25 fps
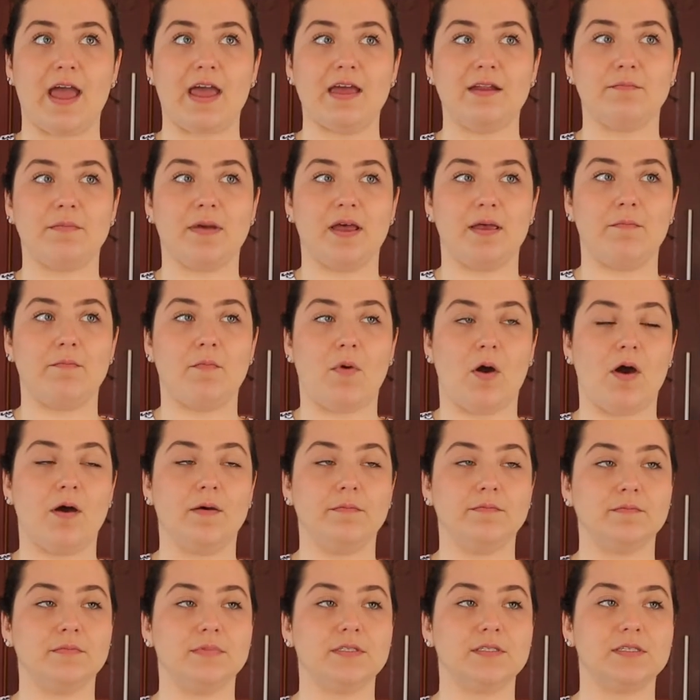and my
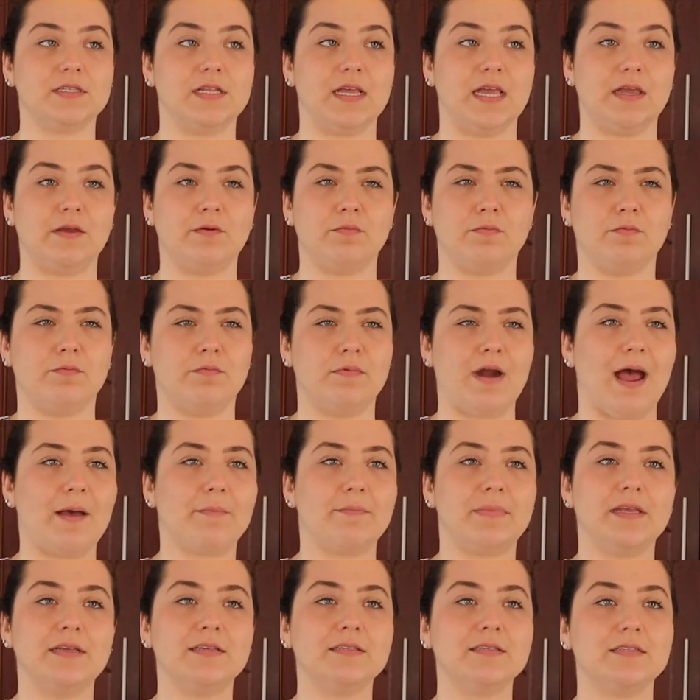mom's like
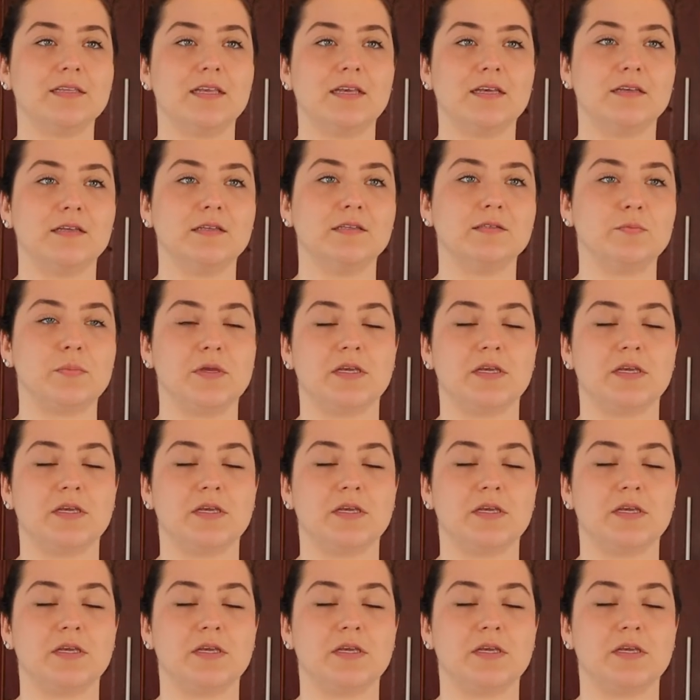wrapping skills,